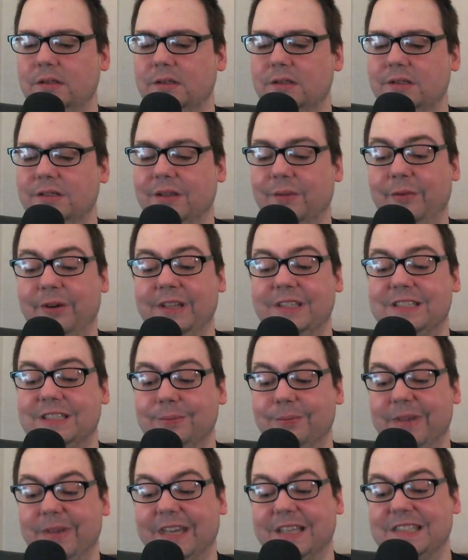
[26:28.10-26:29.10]
So, which
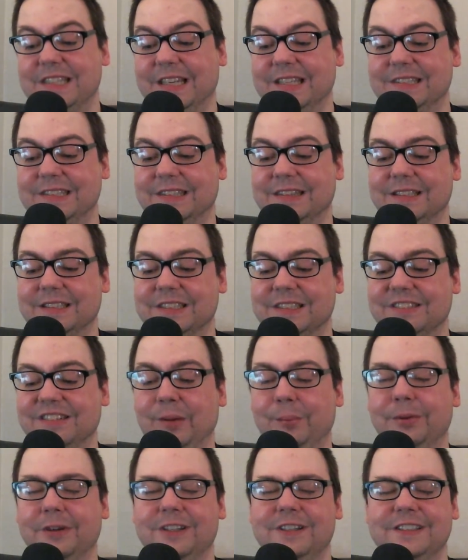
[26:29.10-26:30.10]
makes sense that there's 3
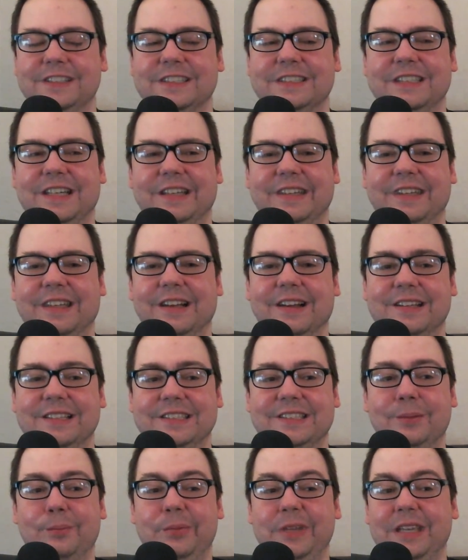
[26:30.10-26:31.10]
producers on there because
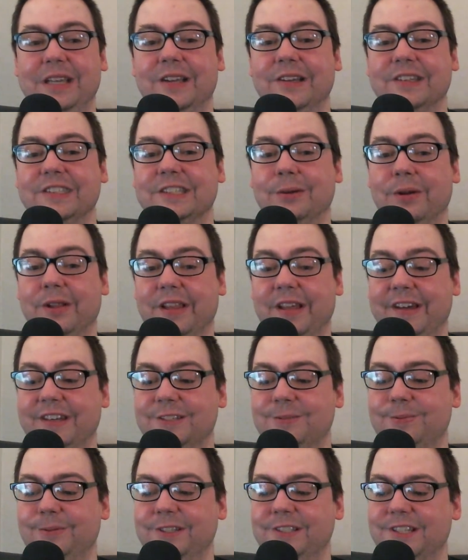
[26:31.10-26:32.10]
the beat goes through a lot of
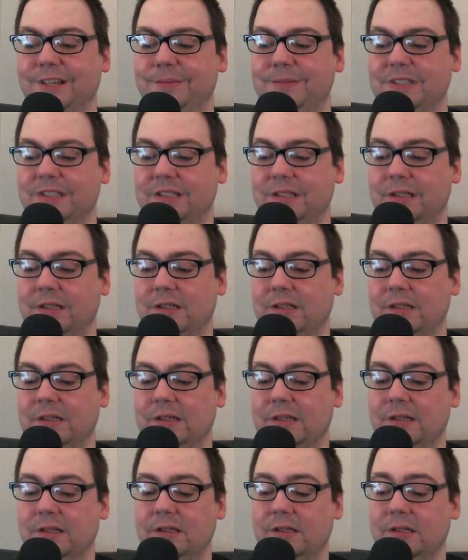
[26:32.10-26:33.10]
switch-ups.
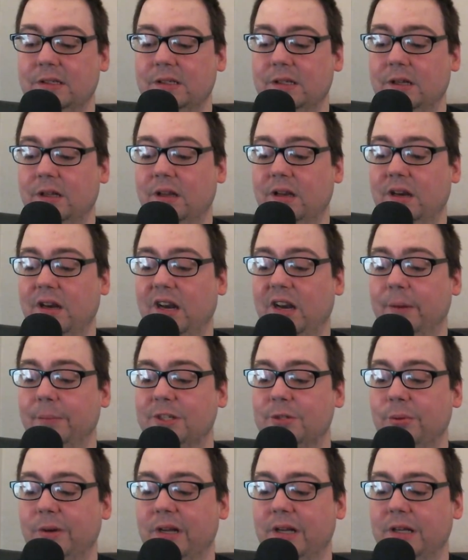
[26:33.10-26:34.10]
Number
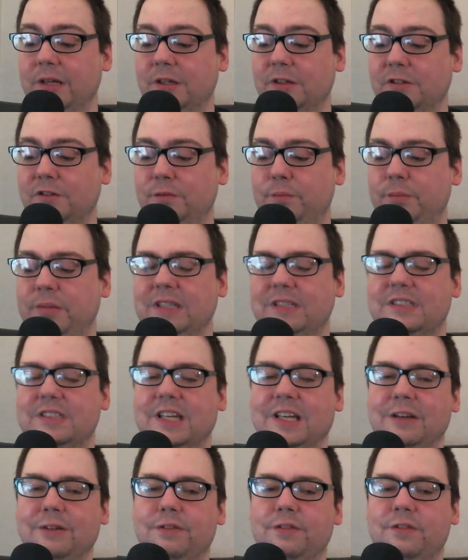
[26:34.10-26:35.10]
12, Be
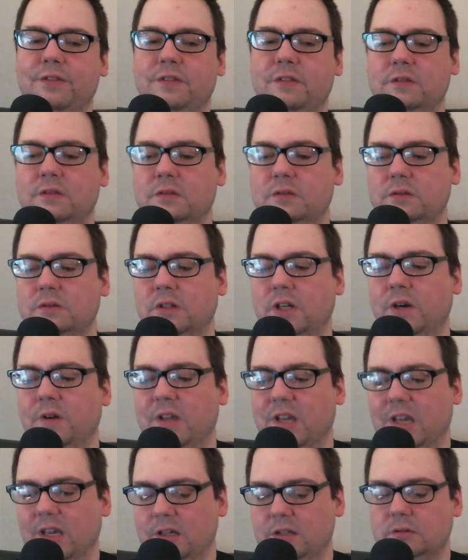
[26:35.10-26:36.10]
Safe.
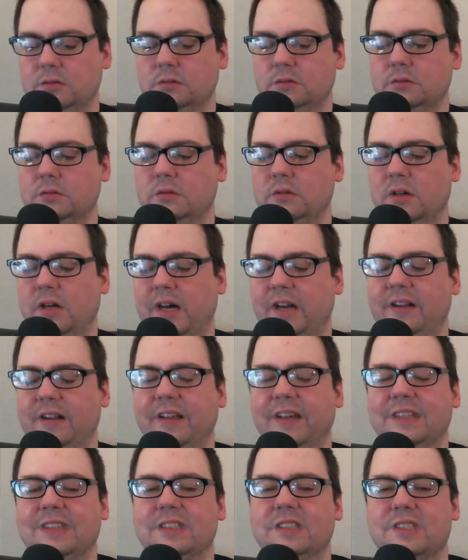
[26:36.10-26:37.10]
Okay. I don't
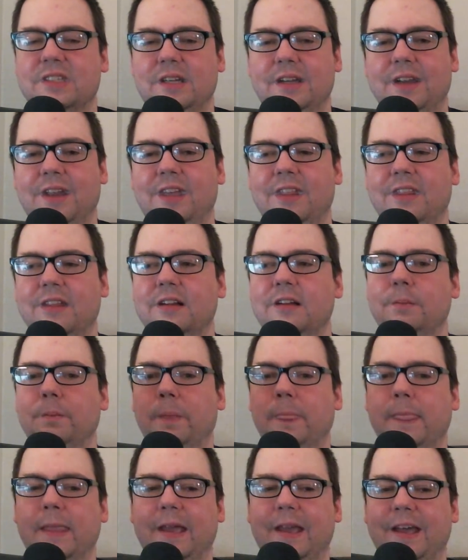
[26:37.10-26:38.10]
like this song either,
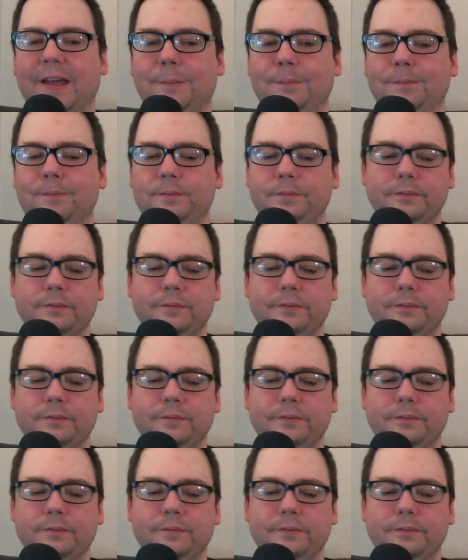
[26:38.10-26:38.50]
and